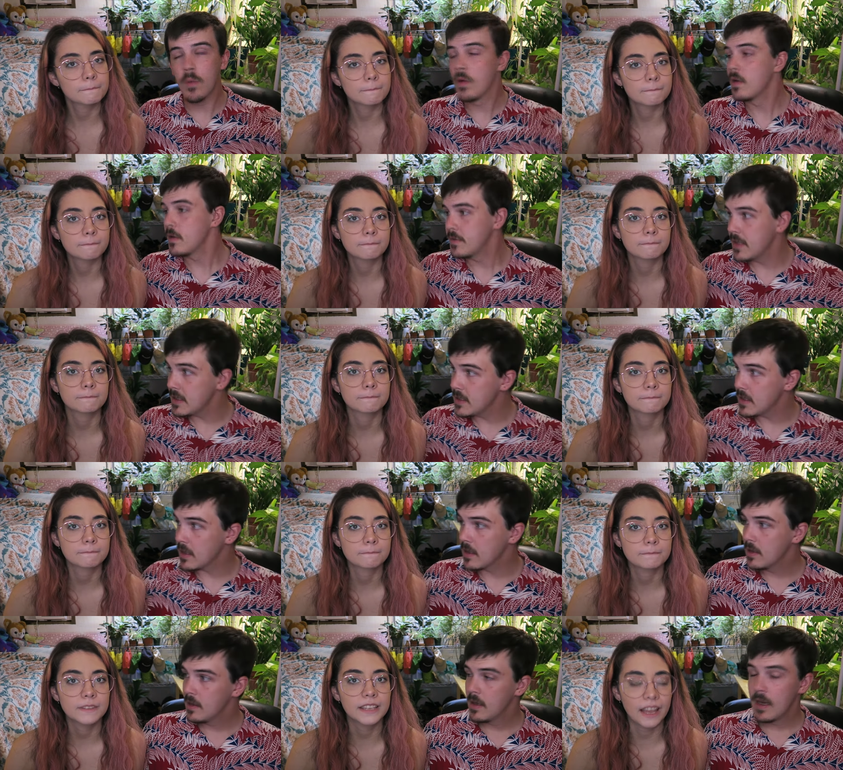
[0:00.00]
Speaker 1: world of Disney.
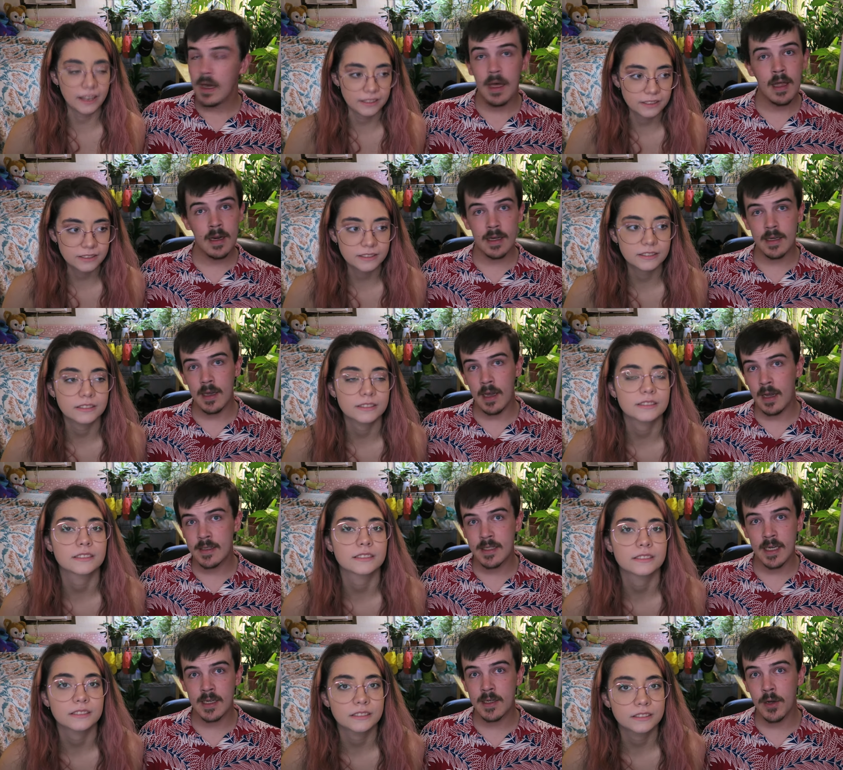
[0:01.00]
Yes. And I, I
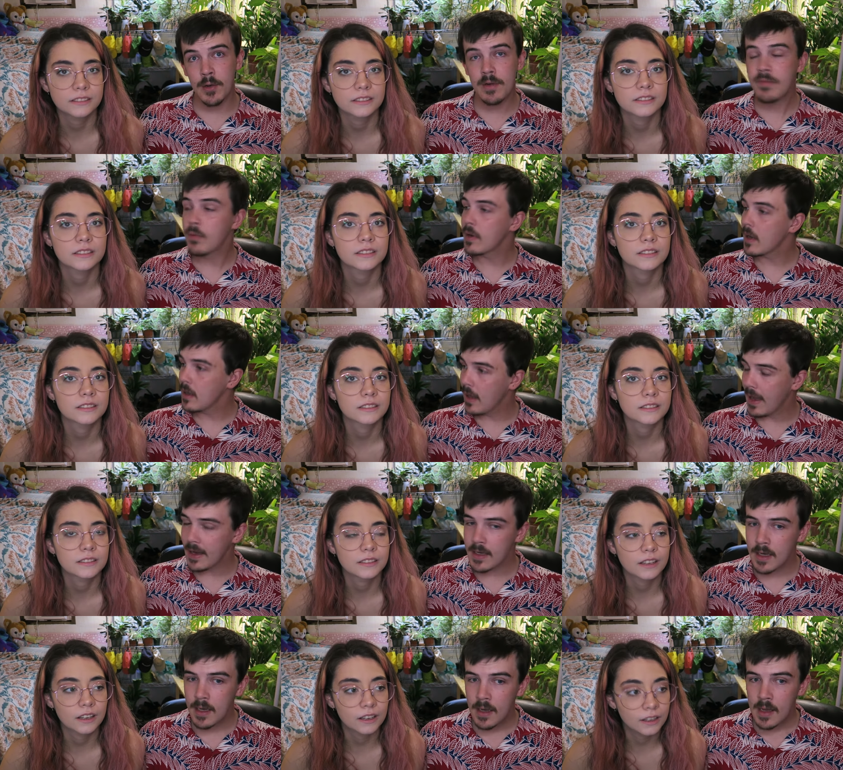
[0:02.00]
take note of what I
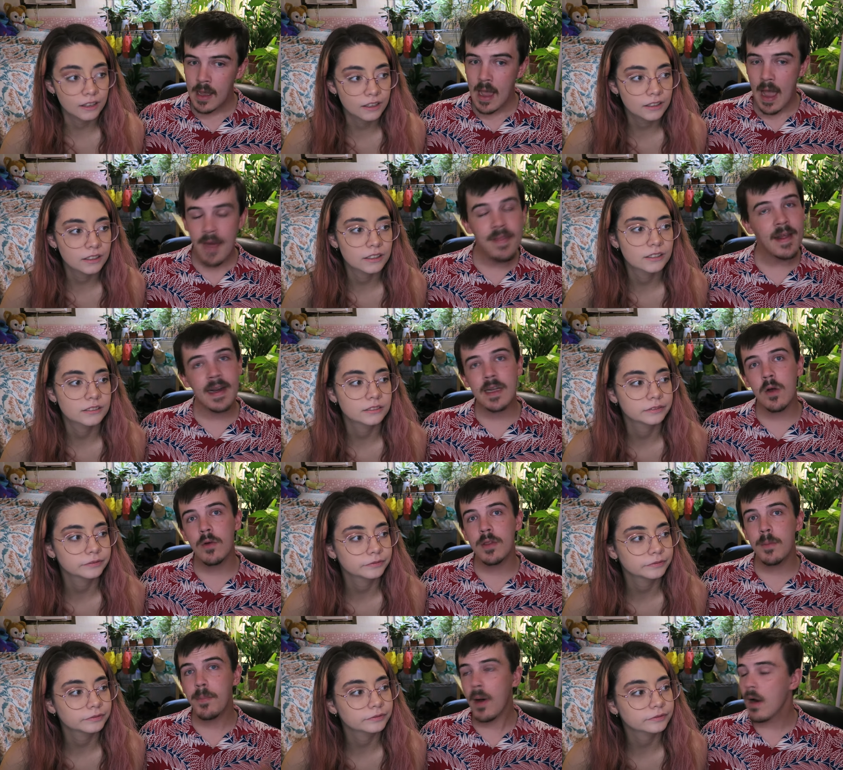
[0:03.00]
like, uh -huh. and then I go in
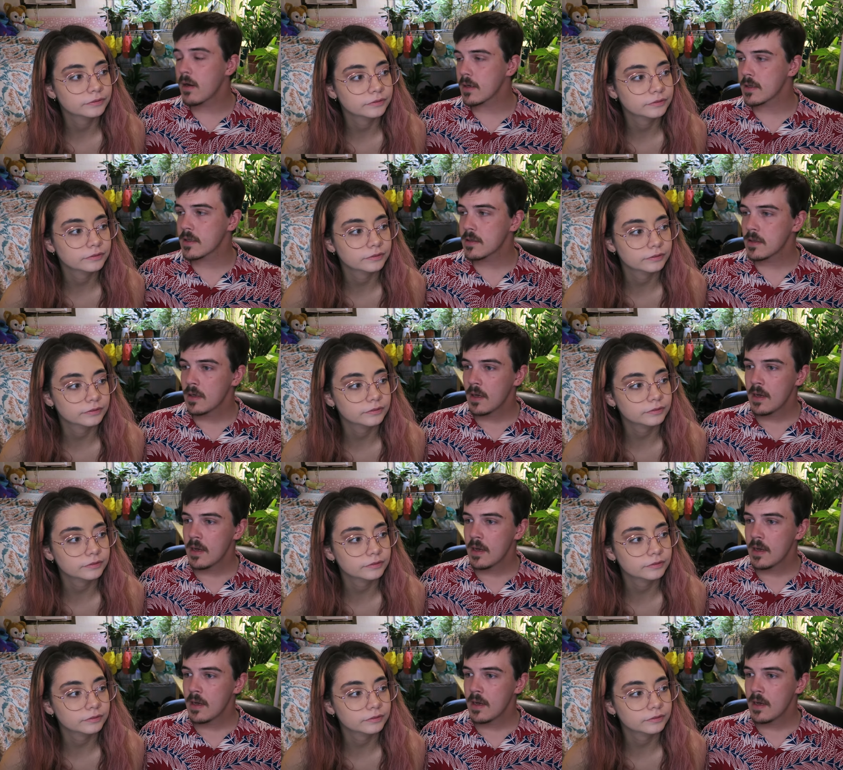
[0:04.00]
the parks.